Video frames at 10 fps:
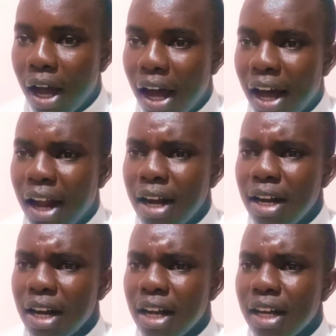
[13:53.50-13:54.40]
And
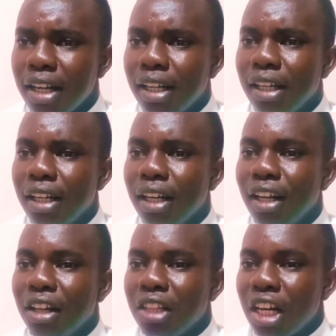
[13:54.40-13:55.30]
uh,
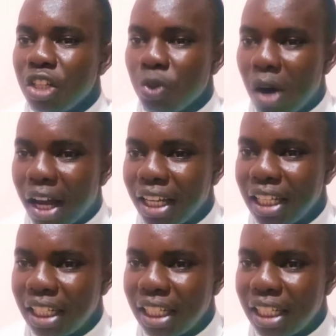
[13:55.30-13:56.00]
that is why